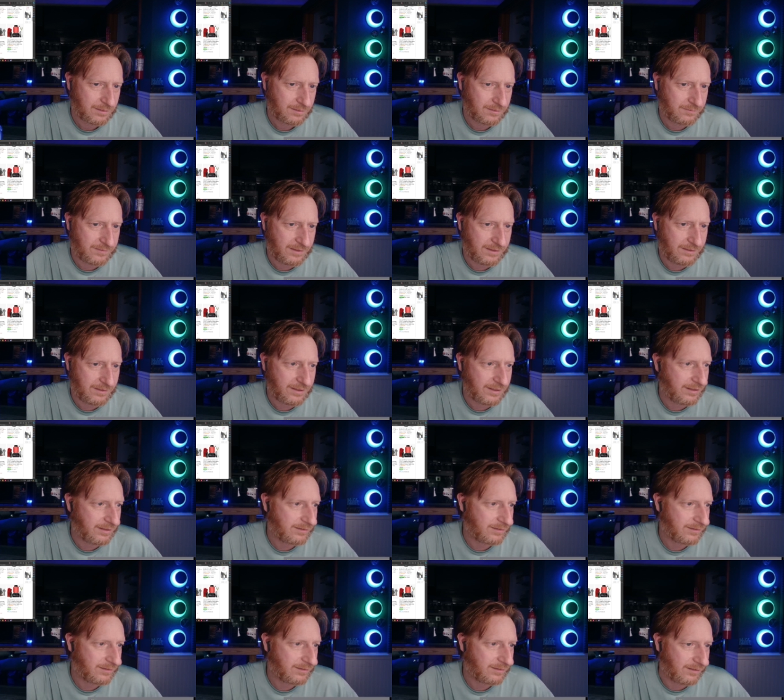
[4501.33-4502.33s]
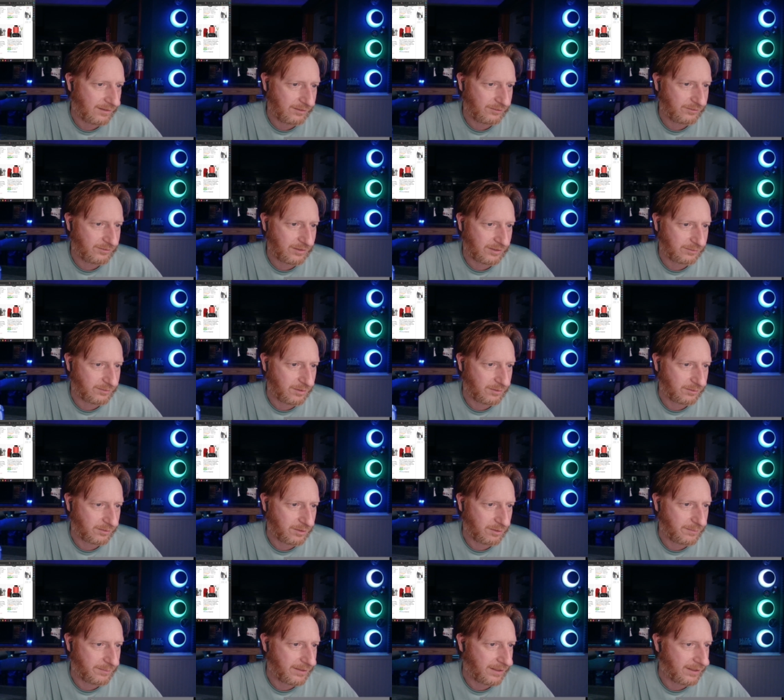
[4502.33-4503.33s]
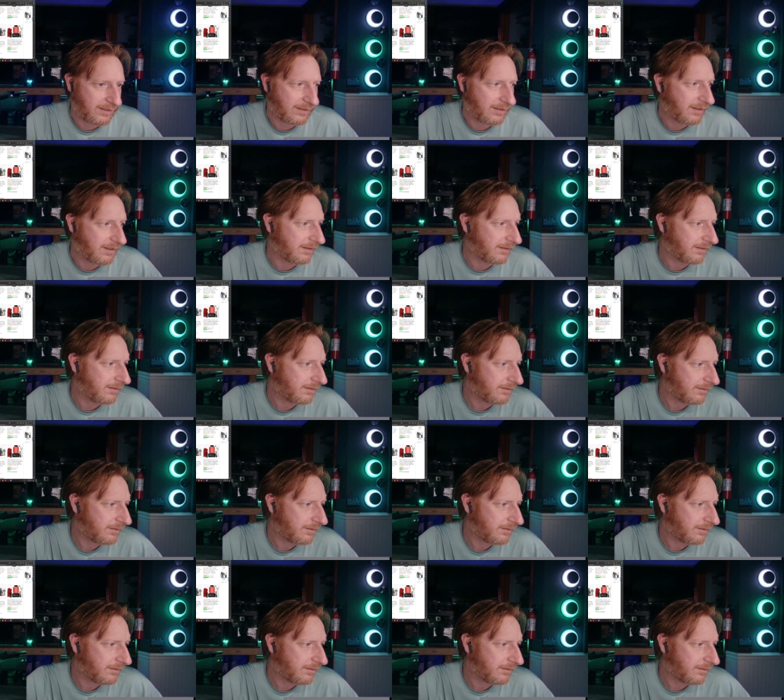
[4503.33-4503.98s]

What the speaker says: Fahrenheit. These things don't go up that high.